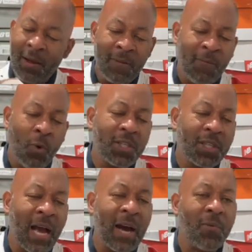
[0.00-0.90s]

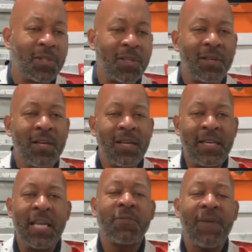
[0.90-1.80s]
unfortunately, I was a
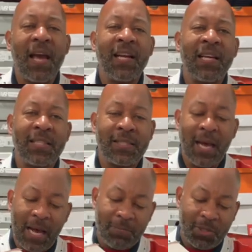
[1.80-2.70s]
Knicks fan at the
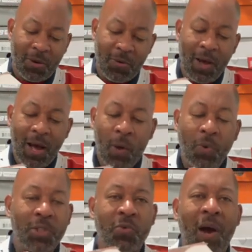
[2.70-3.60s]
time, so I
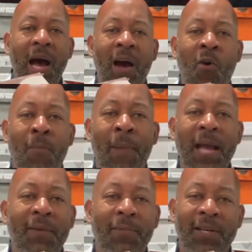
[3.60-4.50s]
wasn't too high on
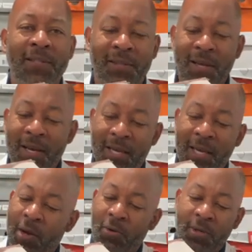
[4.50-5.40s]
Mike because he
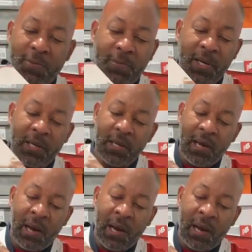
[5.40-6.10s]
killed us. But